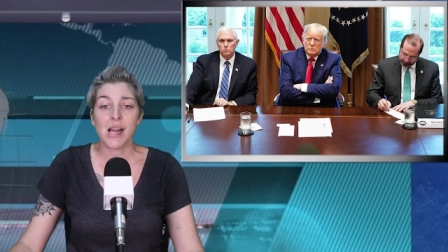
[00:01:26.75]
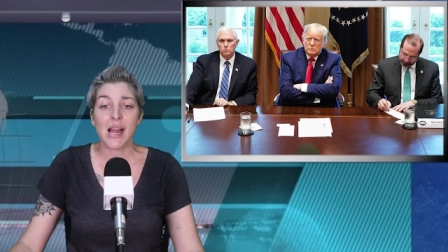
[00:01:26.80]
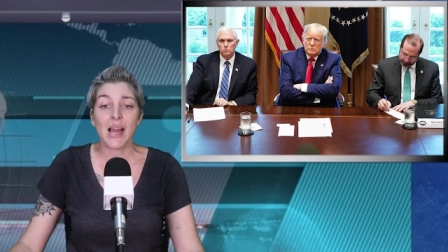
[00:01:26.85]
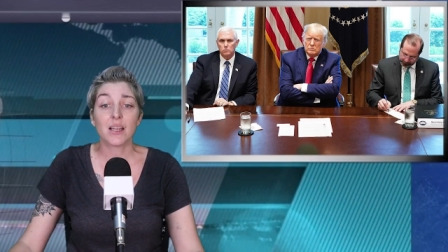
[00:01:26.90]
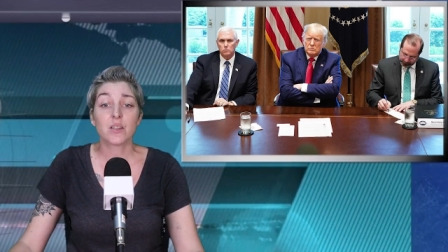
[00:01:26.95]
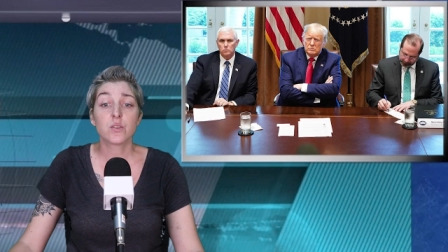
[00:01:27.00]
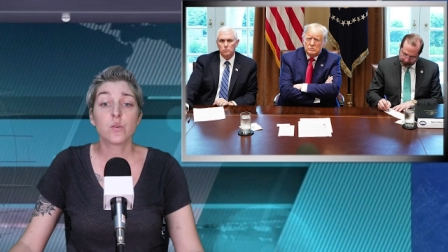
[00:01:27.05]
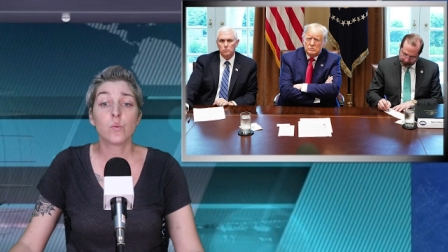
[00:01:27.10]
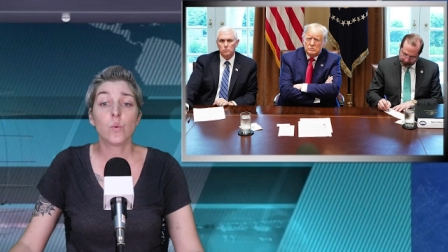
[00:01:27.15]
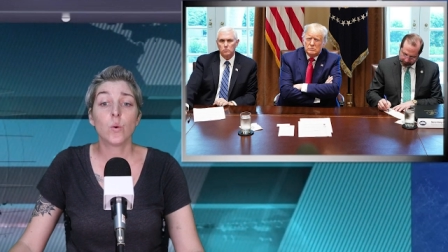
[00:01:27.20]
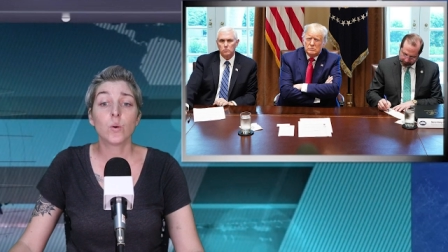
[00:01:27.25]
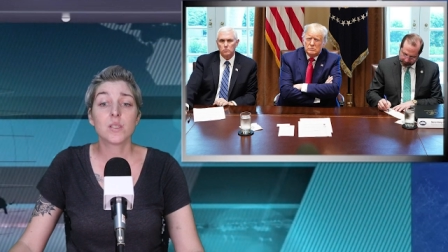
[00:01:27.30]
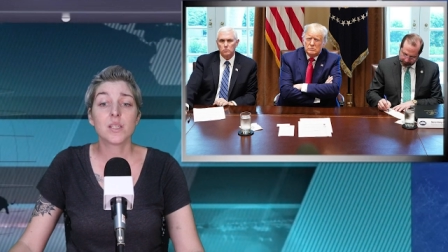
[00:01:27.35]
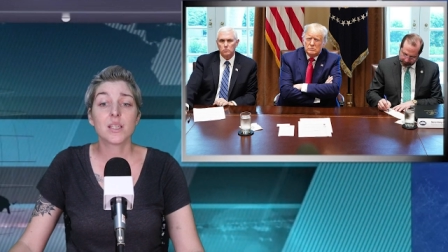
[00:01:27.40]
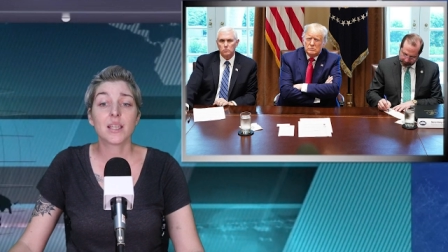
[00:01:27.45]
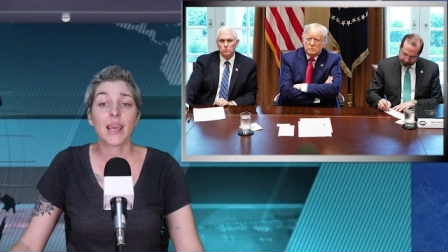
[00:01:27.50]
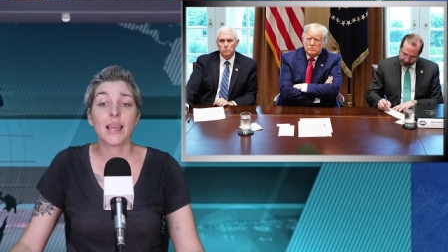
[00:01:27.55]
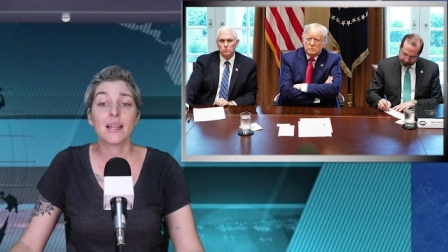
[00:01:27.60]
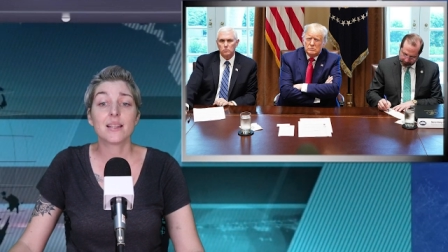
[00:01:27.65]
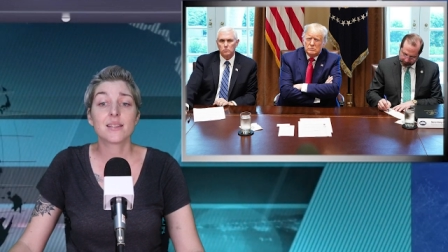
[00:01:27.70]
at
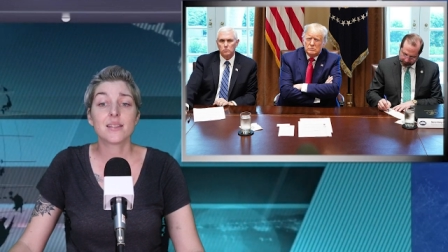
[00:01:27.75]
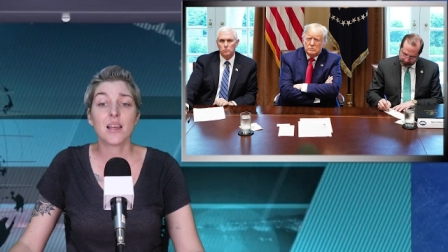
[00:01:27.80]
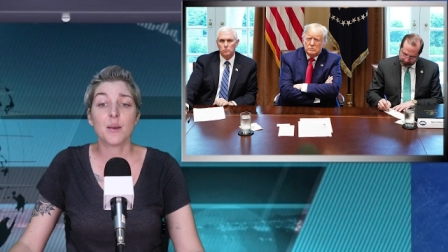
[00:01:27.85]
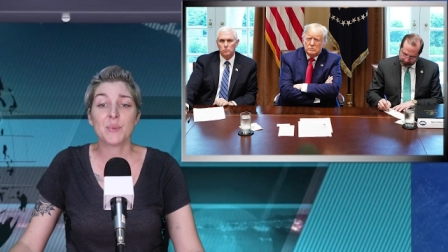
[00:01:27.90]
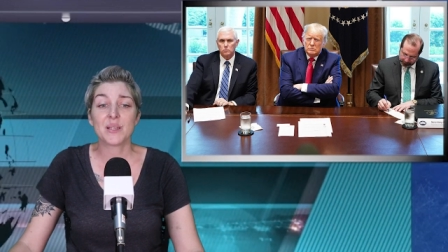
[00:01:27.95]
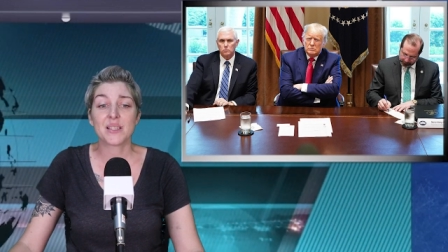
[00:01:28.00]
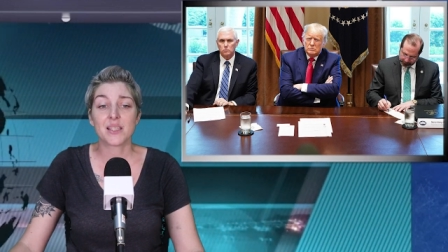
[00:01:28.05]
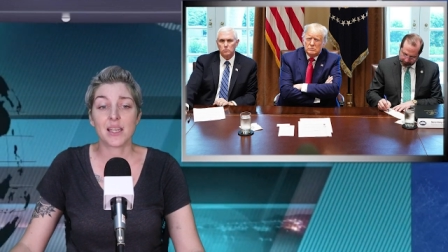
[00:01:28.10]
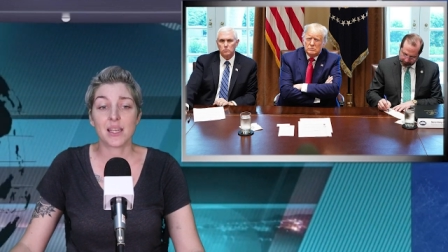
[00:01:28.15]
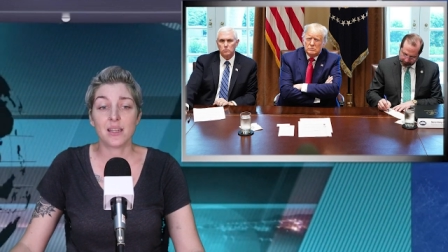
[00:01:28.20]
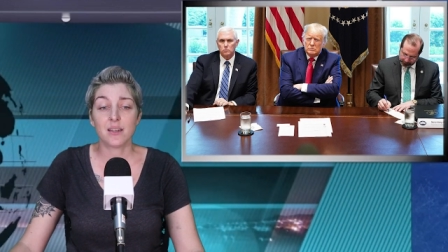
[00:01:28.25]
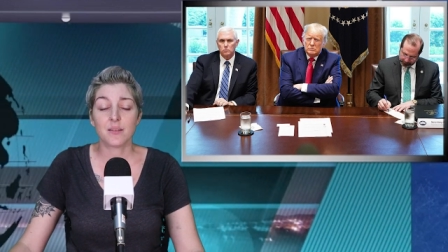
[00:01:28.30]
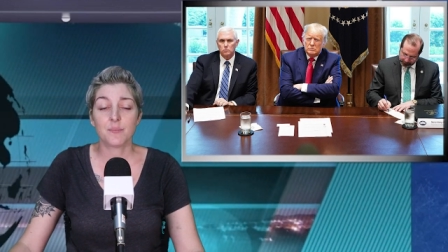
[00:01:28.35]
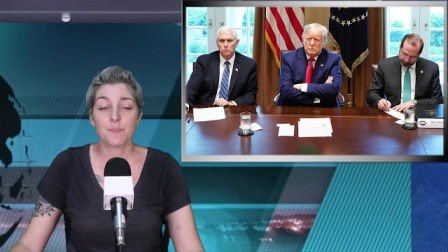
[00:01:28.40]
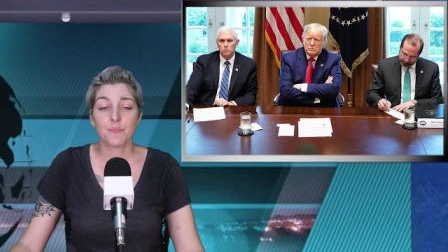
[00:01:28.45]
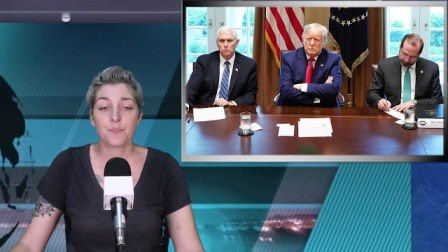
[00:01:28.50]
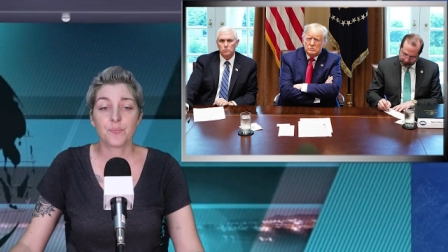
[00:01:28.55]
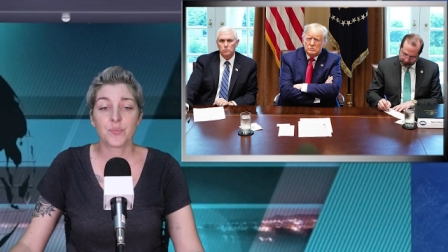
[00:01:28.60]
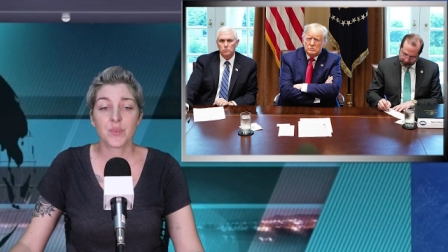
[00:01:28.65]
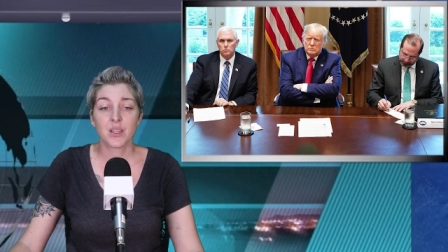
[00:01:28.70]
Watergate Somerset.
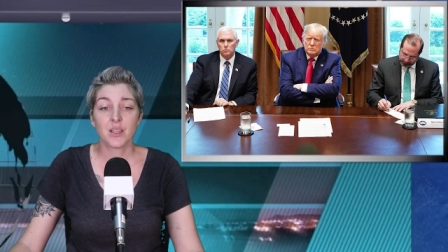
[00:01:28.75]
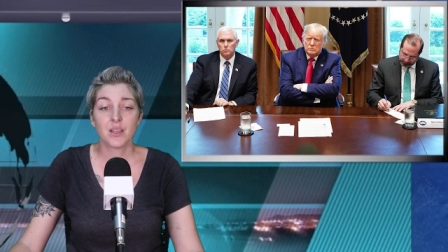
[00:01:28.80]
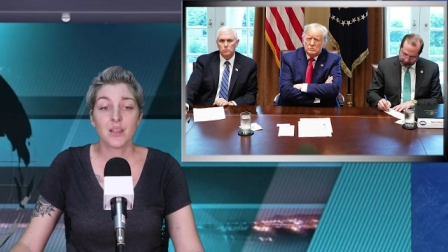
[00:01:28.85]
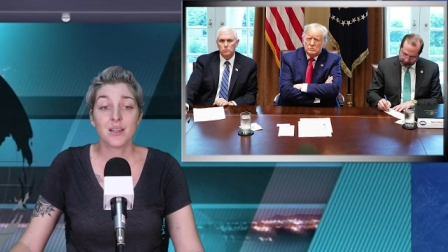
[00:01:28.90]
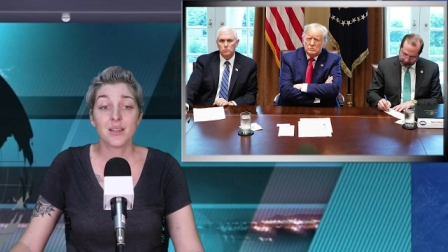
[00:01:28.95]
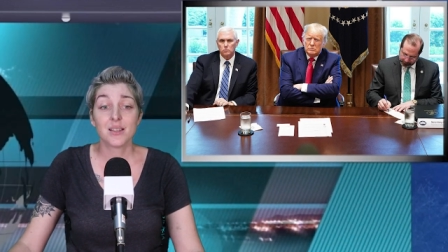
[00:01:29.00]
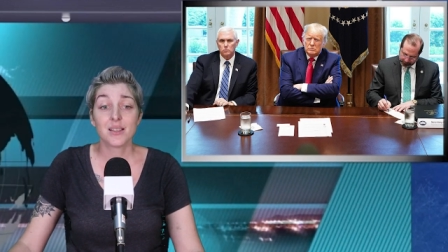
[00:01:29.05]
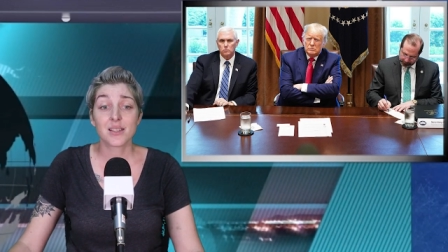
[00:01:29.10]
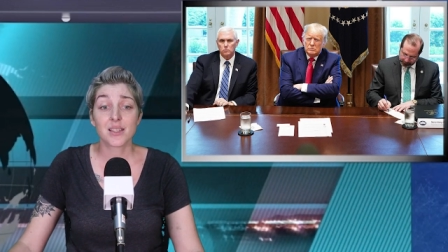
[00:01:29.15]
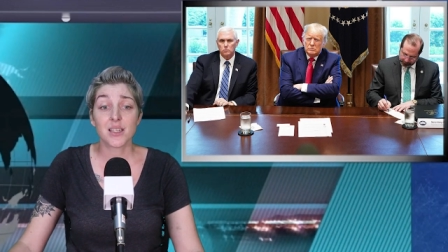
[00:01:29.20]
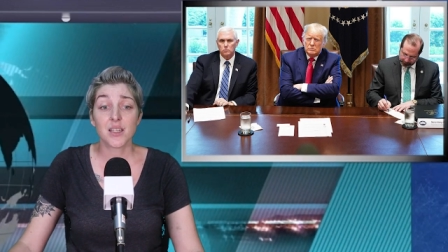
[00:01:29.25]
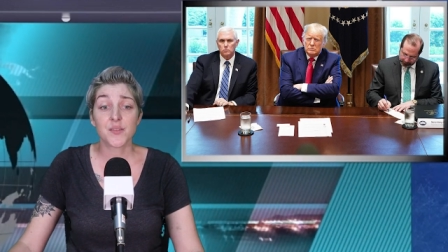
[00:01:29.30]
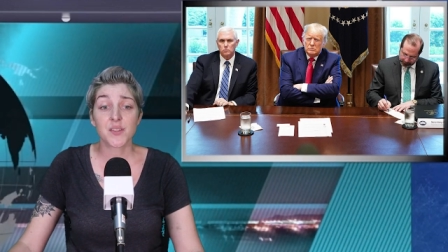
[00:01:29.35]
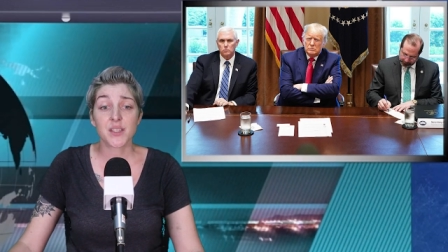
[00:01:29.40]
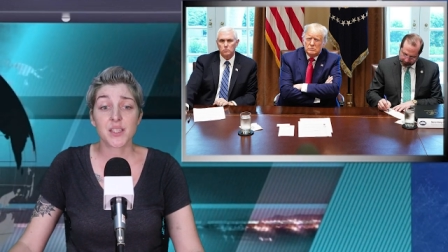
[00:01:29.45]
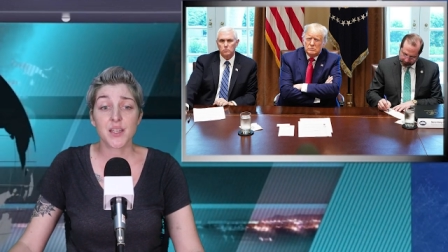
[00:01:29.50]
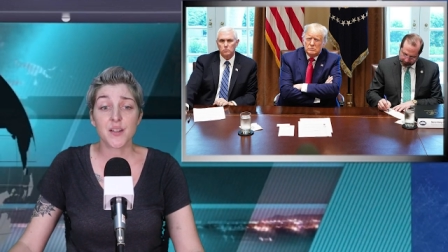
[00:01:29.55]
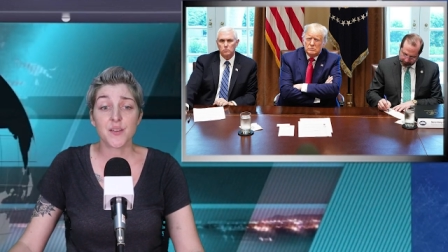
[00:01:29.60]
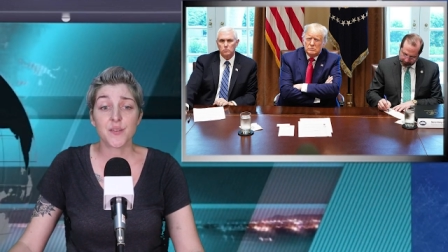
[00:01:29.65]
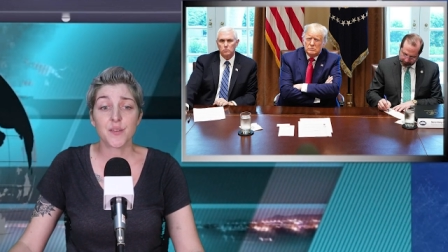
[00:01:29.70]
Sniff,
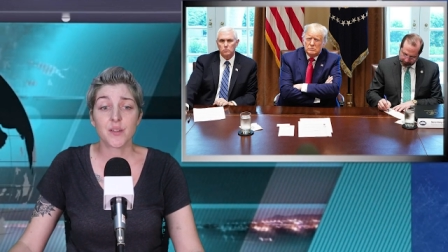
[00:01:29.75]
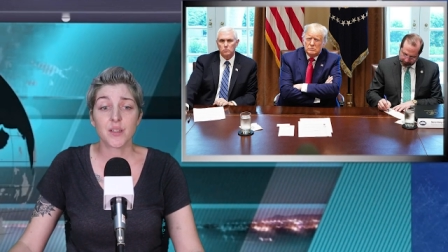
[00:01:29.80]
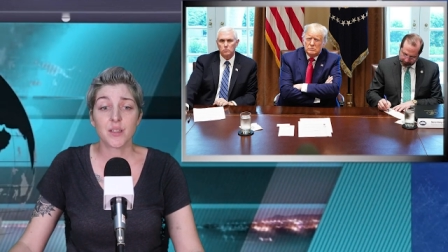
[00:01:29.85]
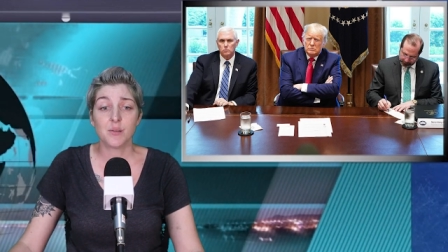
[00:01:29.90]
sniff,